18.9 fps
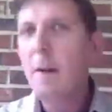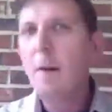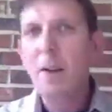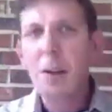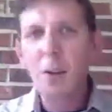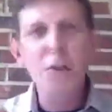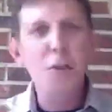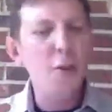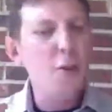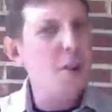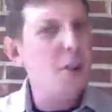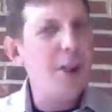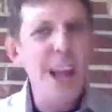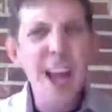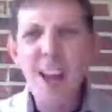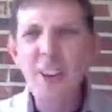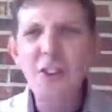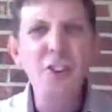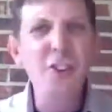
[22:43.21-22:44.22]
because for the
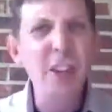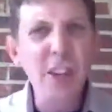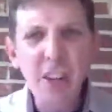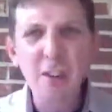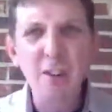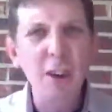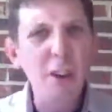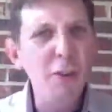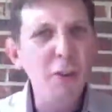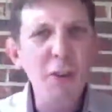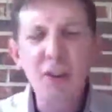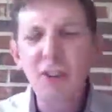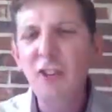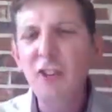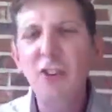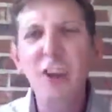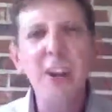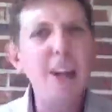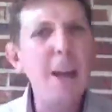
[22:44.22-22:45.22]
last year, ever
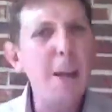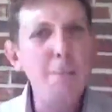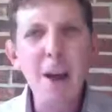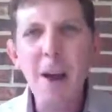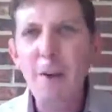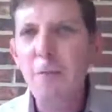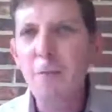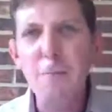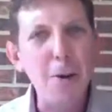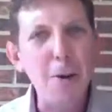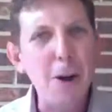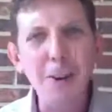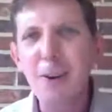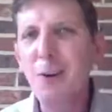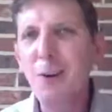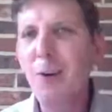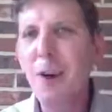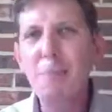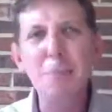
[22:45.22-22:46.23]
since I came back from
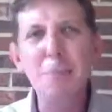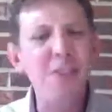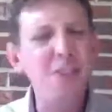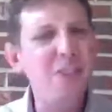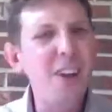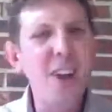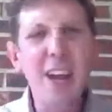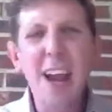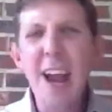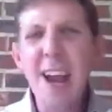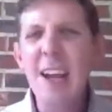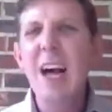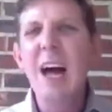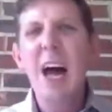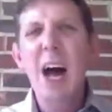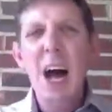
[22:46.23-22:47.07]
Paraguay, I've been saying, hey,